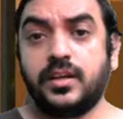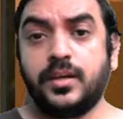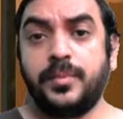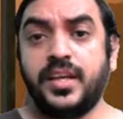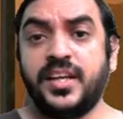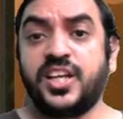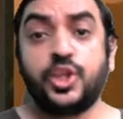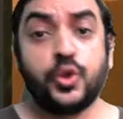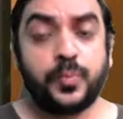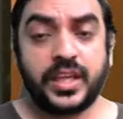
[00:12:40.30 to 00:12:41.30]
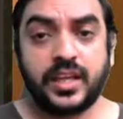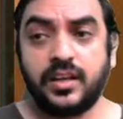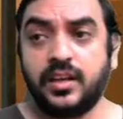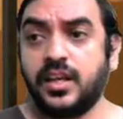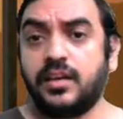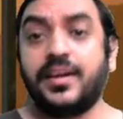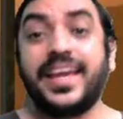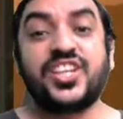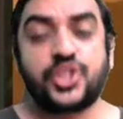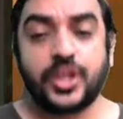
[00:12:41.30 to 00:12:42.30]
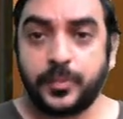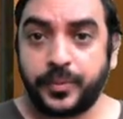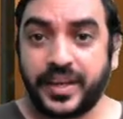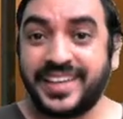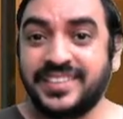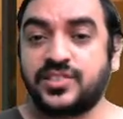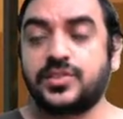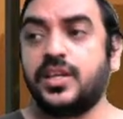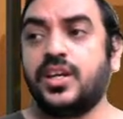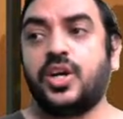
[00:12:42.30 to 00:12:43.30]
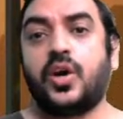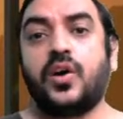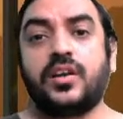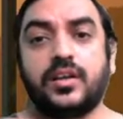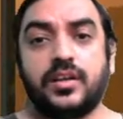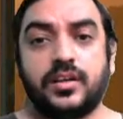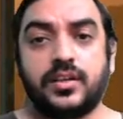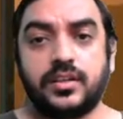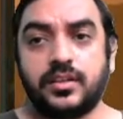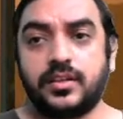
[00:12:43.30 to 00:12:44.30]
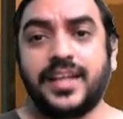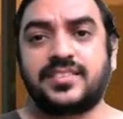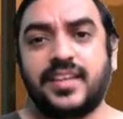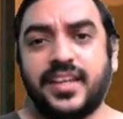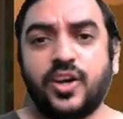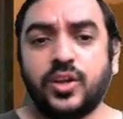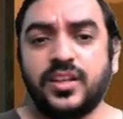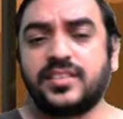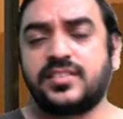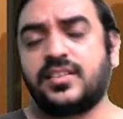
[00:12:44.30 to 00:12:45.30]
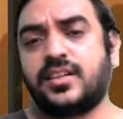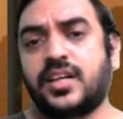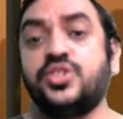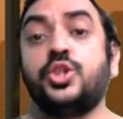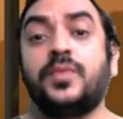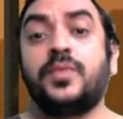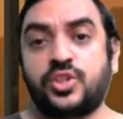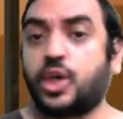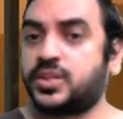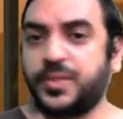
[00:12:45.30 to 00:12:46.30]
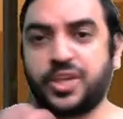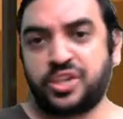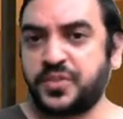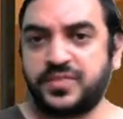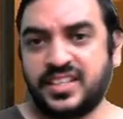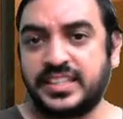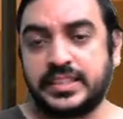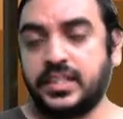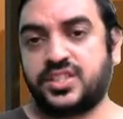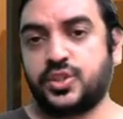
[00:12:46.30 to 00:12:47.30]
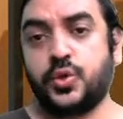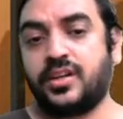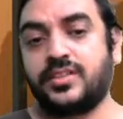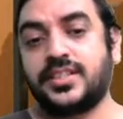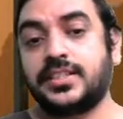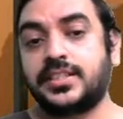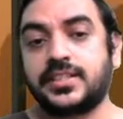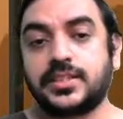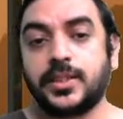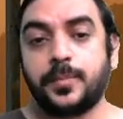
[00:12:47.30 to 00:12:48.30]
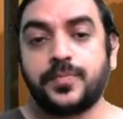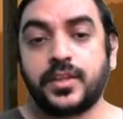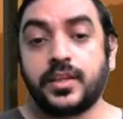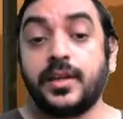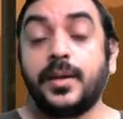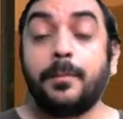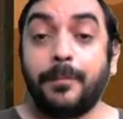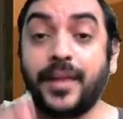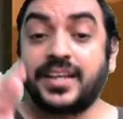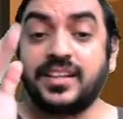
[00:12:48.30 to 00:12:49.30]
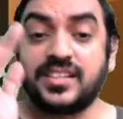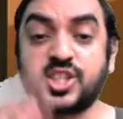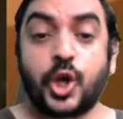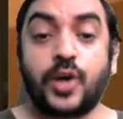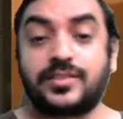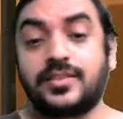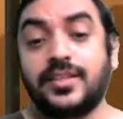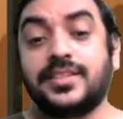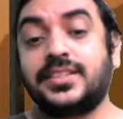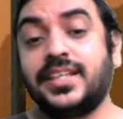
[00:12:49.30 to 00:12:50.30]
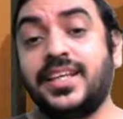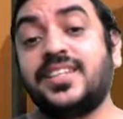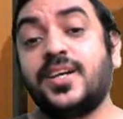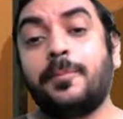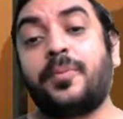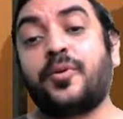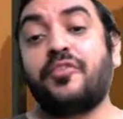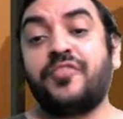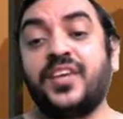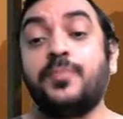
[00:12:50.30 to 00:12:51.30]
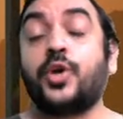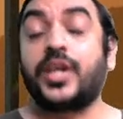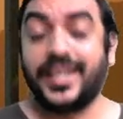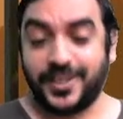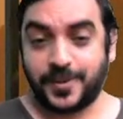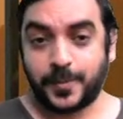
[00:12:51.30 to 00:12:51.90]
be it UPL, Asian Paints, or Nestle, all these consumer stocks because of the results, good results. Metal stocks sees profit booking.